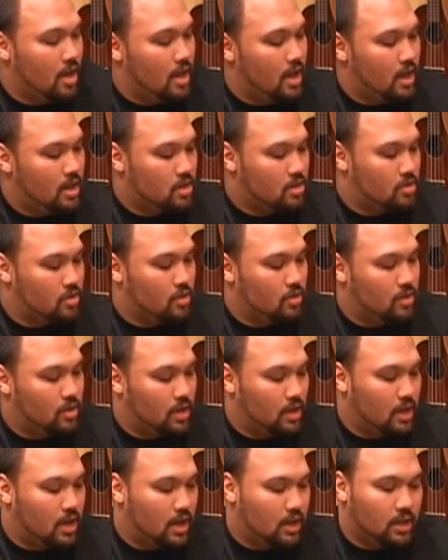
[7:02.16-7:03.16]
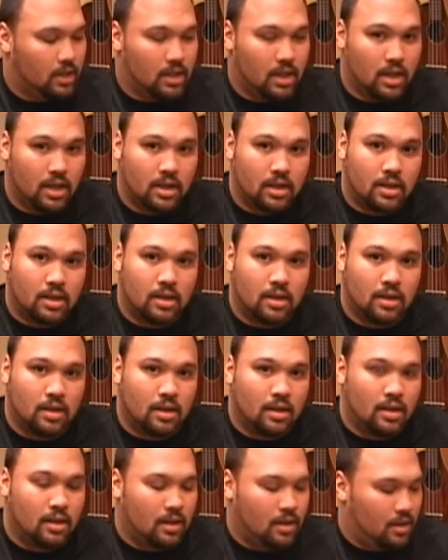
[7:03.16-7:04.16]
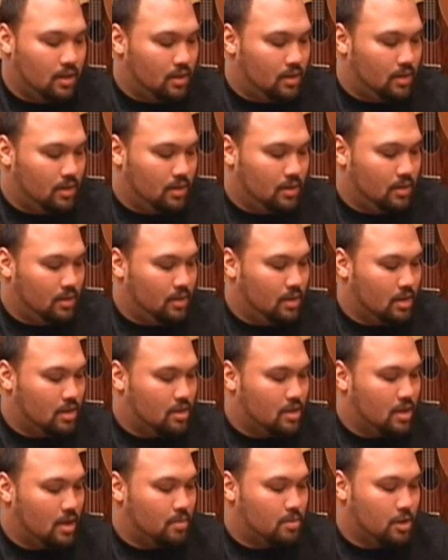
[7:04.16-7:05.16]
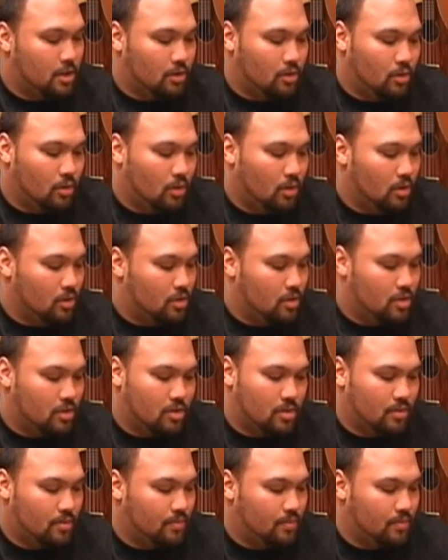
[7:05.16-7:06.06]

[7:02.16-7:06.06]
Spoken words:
So you can kind of take these types of chords,